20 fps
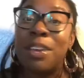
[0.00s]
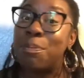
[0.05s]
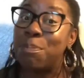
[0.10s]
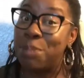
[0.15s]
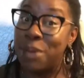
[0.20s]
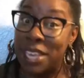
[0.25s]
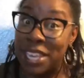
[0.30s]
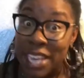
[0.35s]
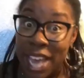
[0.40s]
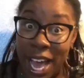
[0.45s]

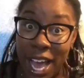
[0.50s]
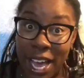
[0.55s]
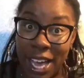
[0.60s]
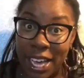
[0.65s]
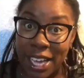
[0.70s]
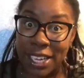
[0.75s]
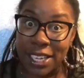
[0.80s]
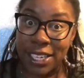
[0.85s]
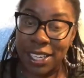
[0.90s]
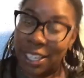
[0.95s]

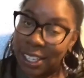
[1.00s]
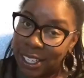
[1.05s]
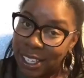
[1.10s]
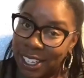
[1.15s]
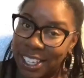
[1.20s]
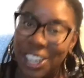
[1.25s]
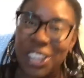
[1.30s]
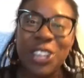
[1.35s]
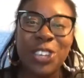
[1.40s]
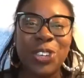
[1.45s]
beyond
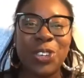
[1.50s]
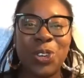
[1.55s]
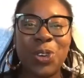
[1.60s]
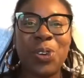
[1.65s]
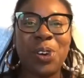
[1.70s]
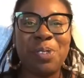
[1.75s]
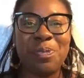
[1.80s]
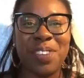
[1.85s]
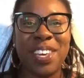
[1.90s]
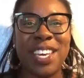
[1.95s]

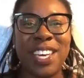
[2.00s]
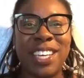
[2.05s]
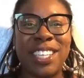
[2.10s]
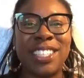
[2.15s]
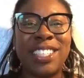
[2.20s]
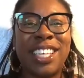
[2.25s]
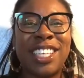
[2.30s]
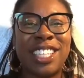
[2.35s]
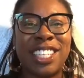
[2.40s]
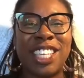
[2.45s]
your
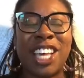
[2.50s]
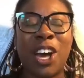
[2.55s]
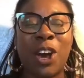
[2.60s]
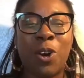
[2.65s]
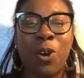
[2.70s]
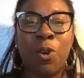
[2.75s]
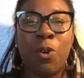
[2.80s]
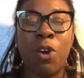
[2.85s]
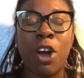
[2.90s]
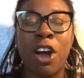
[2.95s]
means.
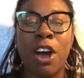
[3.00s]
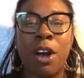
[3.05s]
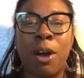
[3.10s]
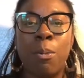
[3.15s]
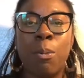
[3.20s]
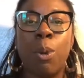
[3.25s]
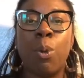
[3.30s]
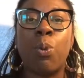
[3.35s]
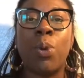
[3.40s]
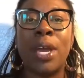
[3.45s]
So,
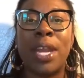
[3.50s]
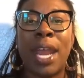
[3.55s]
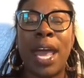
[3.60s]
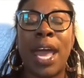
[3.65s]
but when